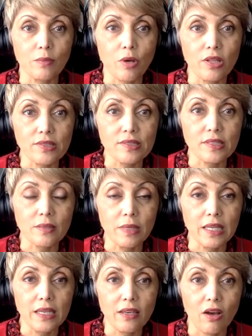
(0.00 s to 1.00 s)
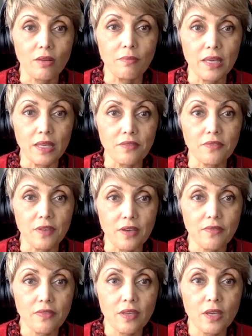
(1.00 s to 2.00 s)
Policy Committee on May the
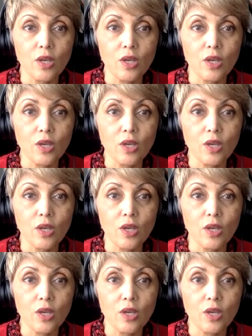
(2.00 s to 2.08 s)
5th,